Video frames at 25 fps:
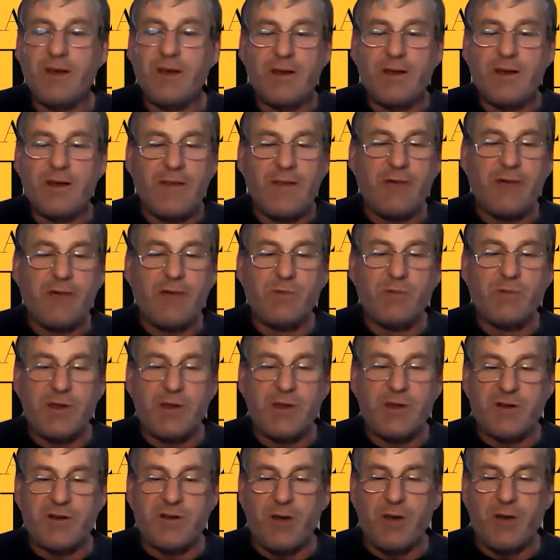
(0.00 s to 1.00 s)
That would be
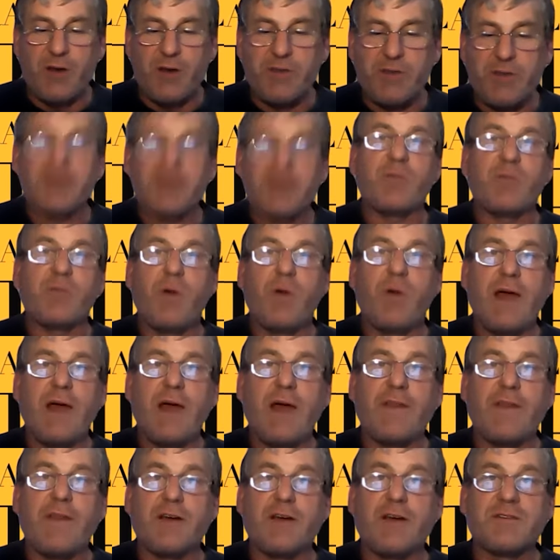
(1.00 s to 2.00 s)
the time that you could pull out
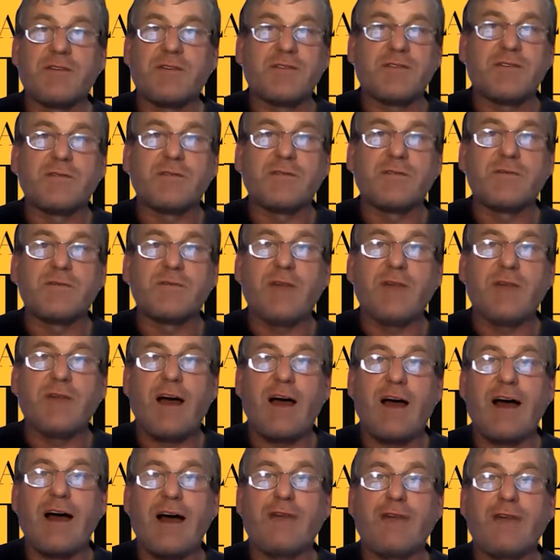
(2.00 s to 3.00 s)
those
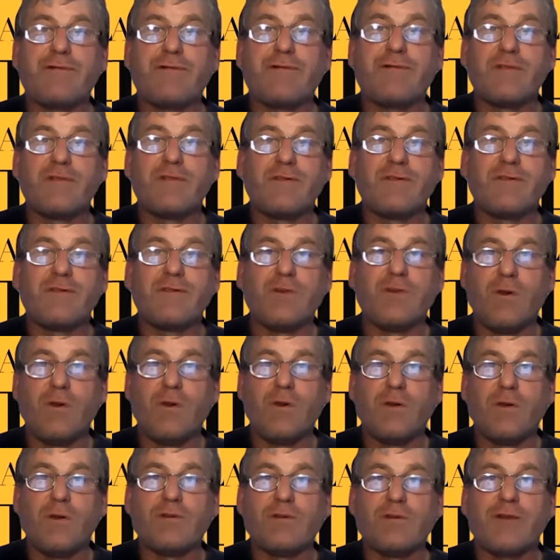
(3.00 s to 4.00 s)
half
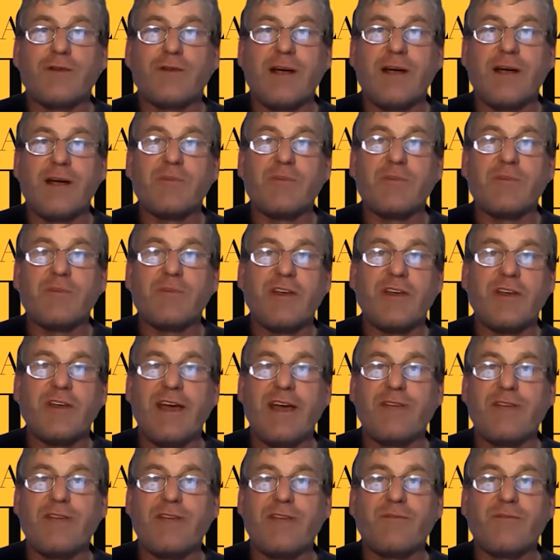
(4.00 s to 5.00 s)
full frames that you
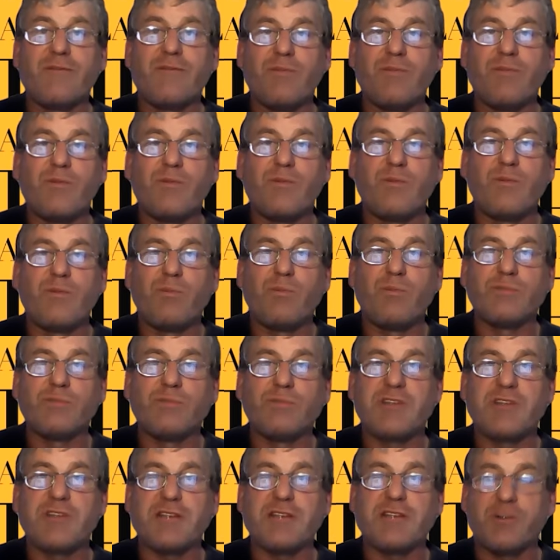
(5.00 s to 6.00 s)
had
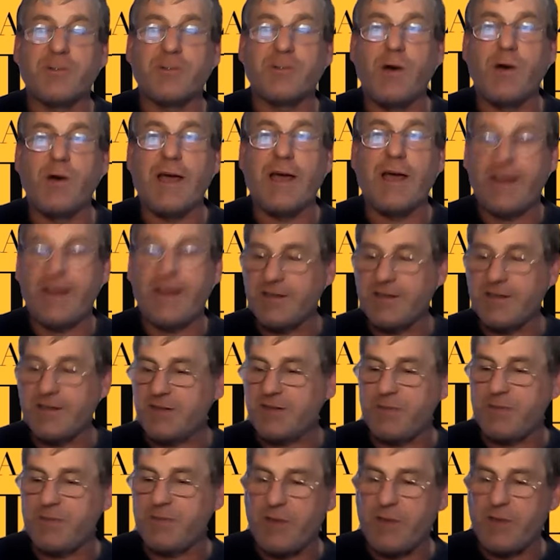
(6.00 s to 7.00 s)
stashed away and
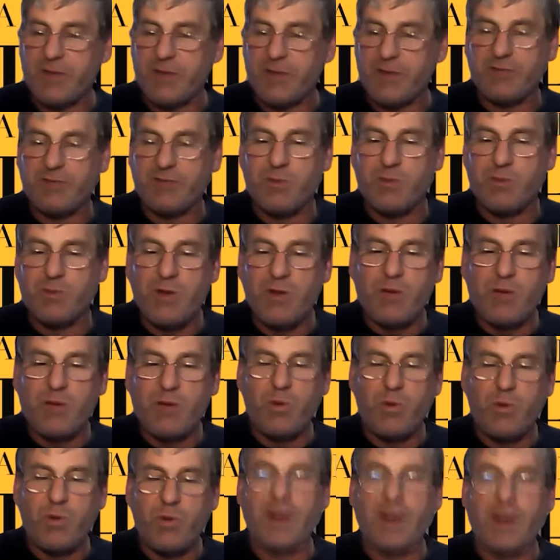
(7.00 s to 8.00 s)
slip them in,
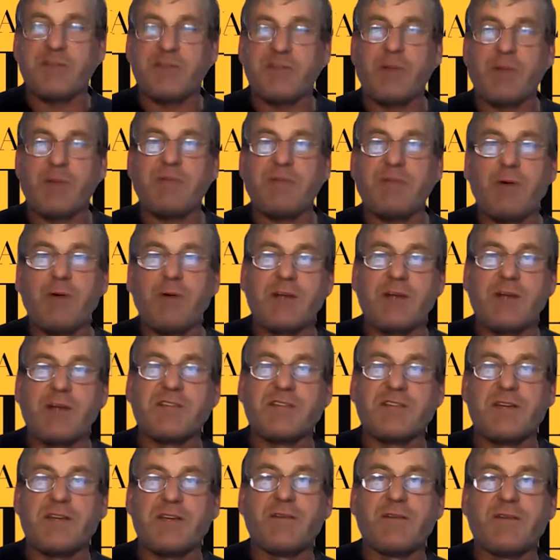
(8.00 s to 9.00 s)
pull out some empty ones
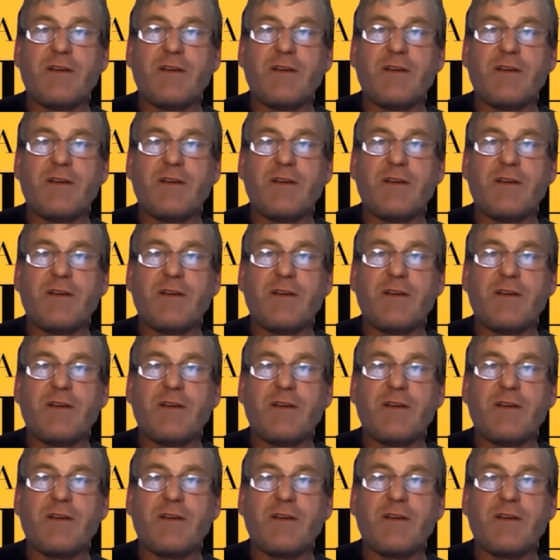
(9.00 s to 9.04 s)
in